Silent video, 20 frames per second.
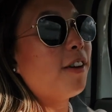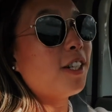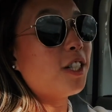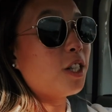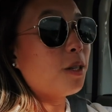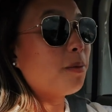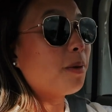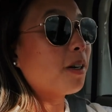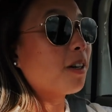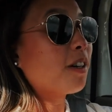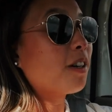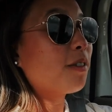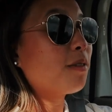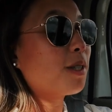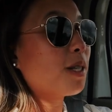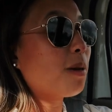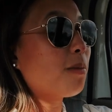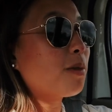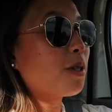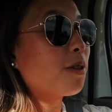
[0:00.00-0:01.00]
veggie burger of
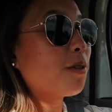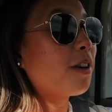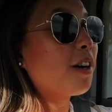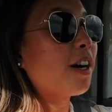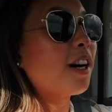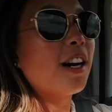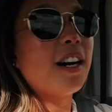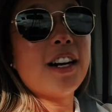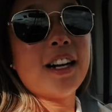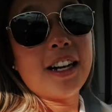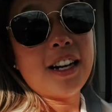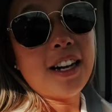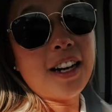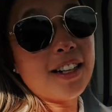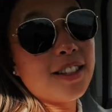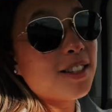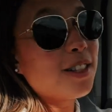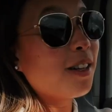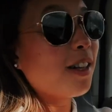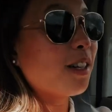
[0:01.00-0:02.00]
some sort
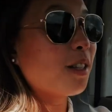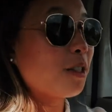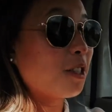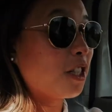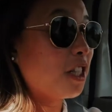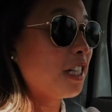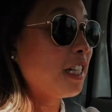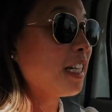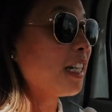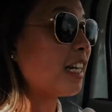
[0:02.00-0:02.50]
and so that's what she